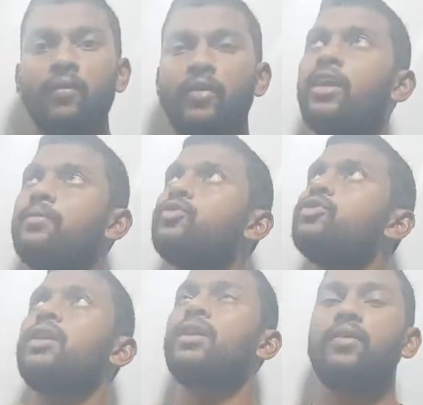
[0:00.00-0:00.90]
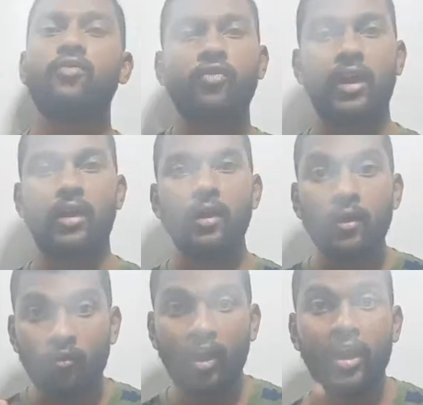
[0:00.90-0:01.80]
When I am switch on the
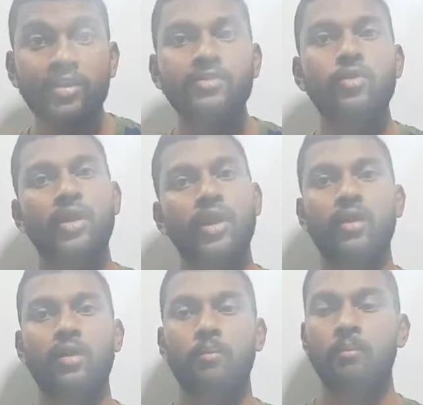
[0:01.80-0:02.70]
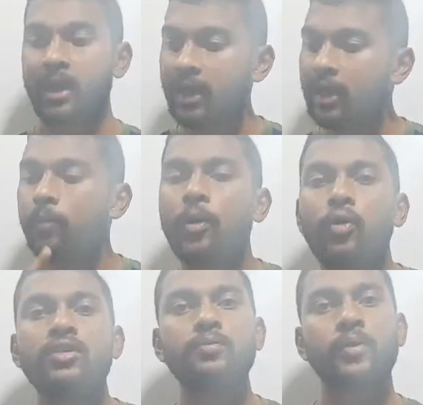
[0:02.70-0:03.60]
fan is rotating, mechanical
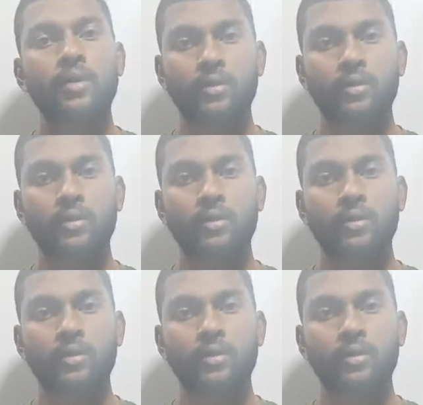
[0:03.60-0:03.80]
power is being